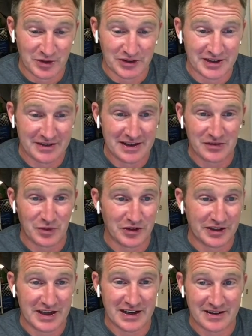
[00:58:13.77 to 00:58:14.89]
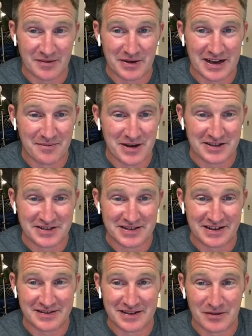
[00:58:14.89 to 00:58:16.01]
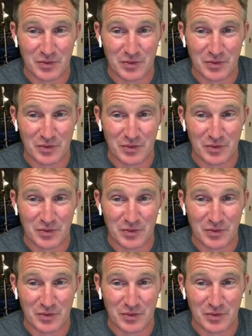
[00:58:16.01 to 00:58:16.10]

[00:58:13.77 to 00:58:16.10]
really that's really it I mean that makes the the